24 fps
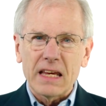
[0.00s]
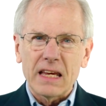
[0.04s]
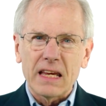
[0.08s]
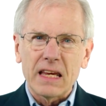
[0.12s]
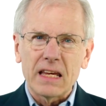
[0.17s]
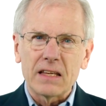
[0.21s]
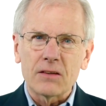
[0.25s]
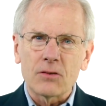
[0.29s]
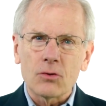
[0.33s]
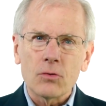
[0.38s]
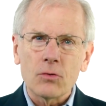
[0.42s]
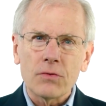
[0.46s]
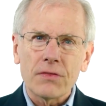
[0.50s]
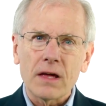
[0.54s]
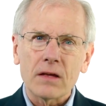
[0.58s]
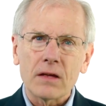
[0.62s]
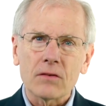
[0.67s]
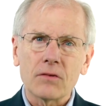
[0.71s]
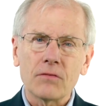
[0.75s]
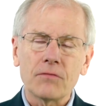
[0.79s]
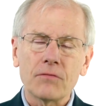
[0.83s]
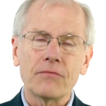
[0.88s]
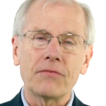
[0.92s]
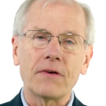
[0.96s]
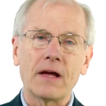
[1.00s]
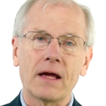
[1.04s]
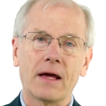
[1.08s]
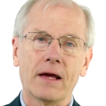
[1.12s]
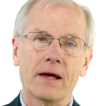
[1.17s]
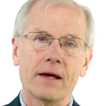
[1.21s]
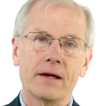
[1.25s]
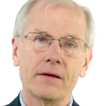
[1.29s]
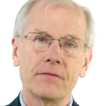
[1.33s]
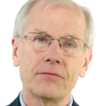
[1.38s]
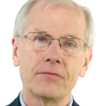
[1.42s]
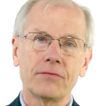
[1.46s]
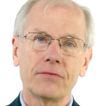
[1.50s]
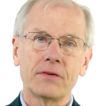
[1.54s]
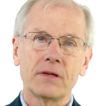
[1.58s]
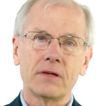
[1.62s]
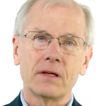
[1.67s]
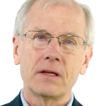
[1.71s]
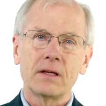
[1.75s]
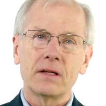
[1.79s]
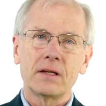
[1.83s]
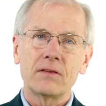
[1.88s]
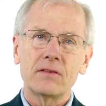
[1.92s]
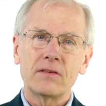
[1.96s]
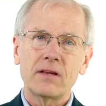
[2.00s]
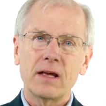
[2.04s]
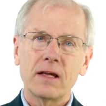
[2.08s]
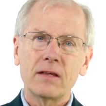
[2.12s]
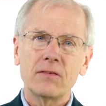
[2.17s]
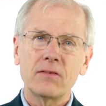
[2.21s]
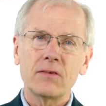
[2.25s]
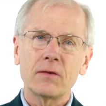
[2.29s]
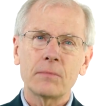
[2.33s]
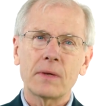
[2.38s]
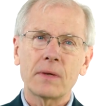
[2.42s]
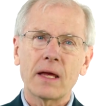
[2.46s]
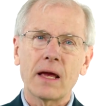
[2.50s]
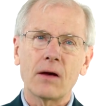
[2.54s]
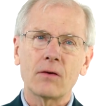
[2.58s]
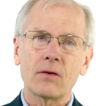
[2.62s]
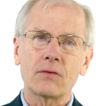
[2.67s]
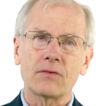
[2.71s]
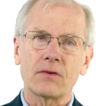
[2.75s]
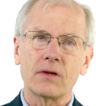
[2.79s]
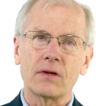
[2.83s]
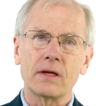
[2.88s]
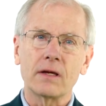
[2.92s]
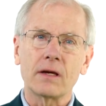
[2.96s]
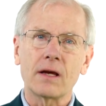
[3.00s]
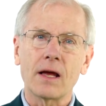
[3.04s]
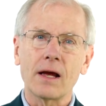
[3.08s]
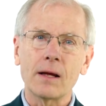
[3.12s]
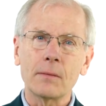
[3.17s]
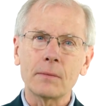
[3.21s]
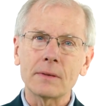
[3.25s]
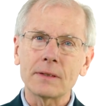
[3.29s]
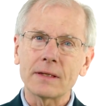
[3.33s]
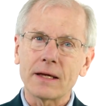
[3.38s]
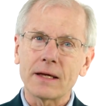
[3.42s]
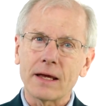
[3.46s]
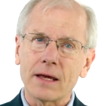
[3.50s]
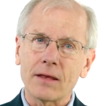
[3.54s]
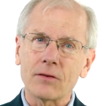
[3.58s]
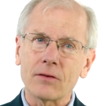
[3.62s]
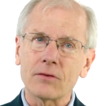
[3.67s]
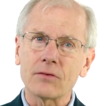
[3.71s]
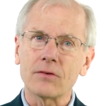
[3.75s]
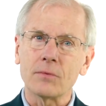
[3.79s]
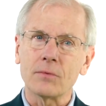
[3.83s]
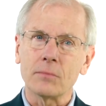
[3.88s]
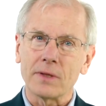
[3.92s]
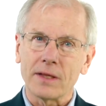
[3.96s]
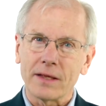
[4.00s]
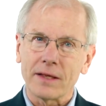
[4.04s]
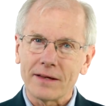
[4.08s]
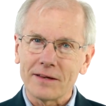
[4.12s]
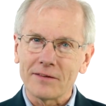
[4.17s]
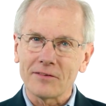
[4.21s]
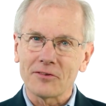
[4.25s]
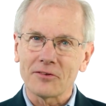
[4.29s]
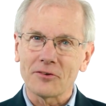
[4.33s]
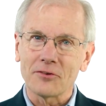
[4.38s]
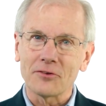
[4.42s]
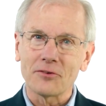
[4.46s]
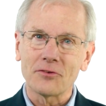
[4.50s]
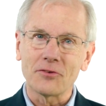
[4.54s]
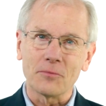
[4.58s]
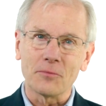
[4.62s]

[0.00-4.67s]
In 2005, Ted Zimkowski cobbled together some lasers,